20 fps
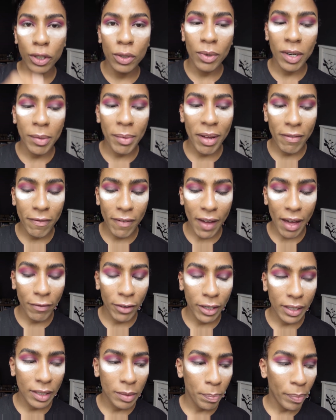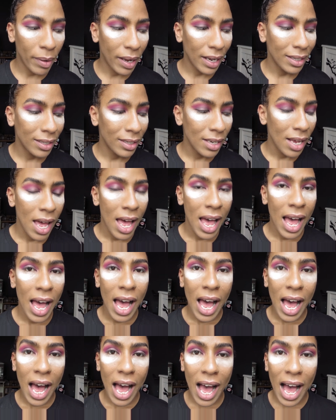is one of my favorites, but
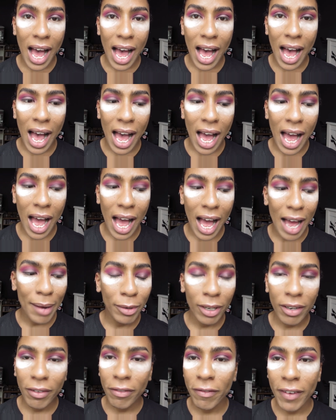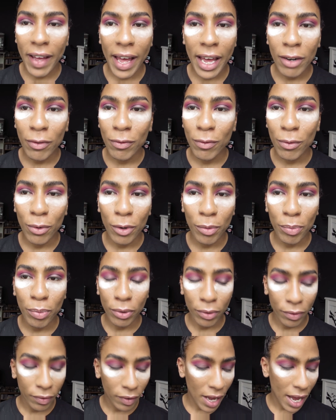I'm not a fan of
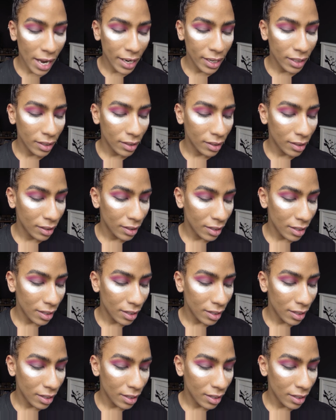waterproof liners.